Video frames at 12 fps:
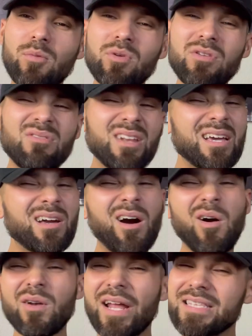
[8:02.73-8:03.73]
When you like
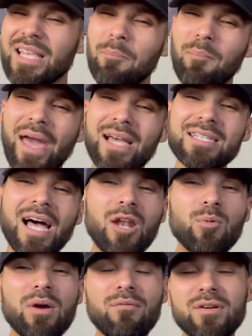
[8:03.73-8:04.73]
that Max
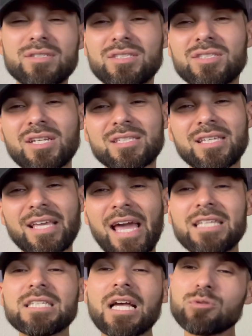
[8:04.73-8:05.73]
Holloway versus Justin
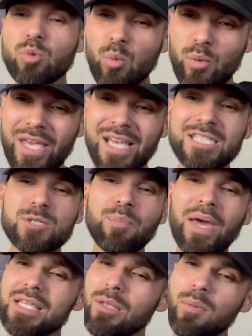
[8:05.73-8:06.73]
Gage. That's what we
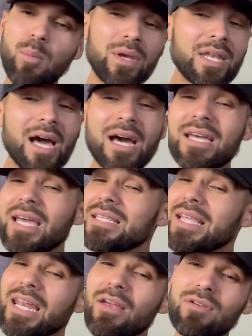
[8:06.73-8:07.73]
expected, but we're not going to get
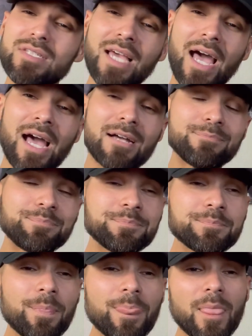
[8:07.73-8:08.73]
that every time.
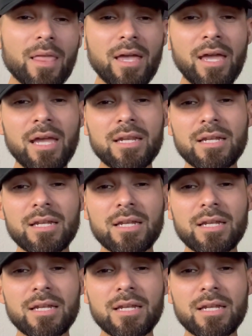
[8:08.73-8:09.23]
And